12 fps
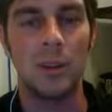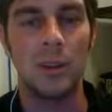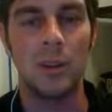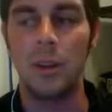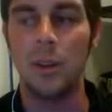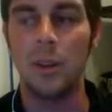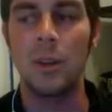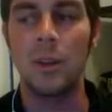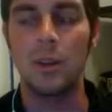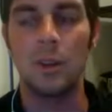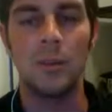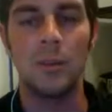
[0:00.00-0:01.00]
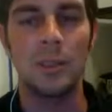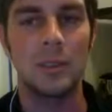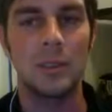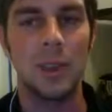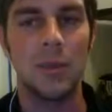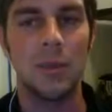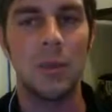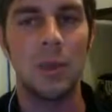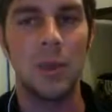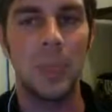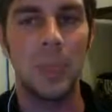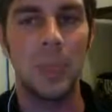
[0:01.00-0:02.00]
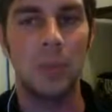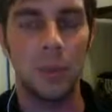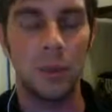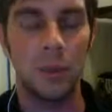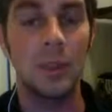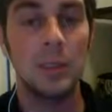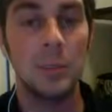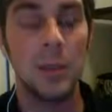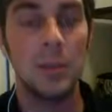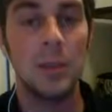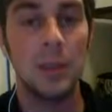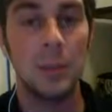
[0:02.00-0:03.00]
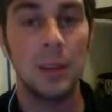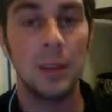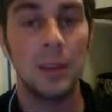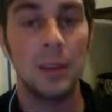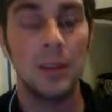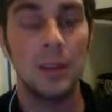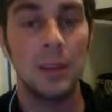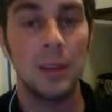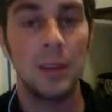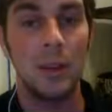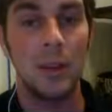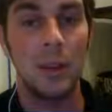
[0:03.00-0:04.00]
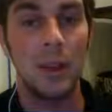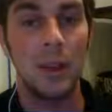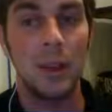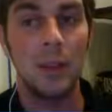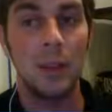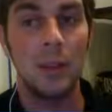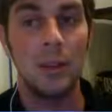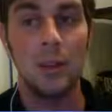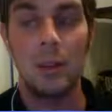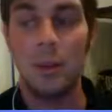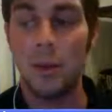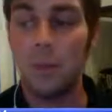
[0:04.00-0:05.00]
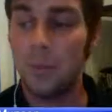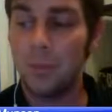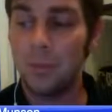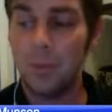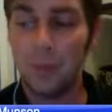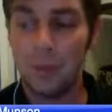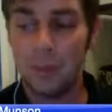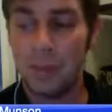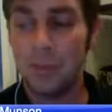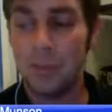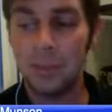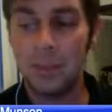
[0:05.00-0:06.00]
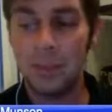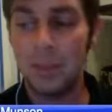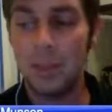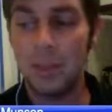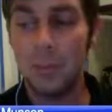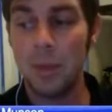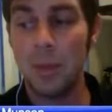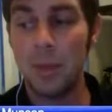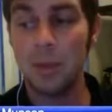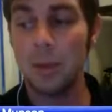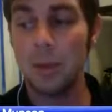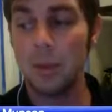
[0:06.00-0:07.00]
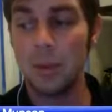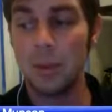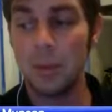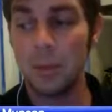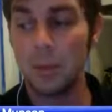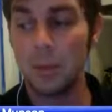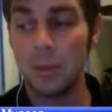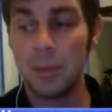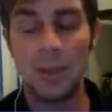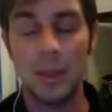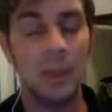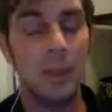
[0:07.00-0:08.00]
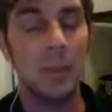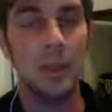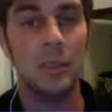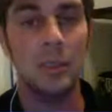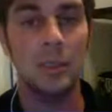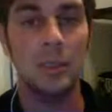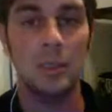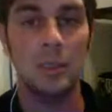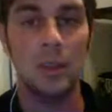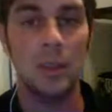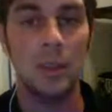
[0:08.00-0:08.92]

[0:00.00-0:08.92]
and learning all of this stuff for this moment in my life. And, you know, things started to get better. You know, I started making commissions,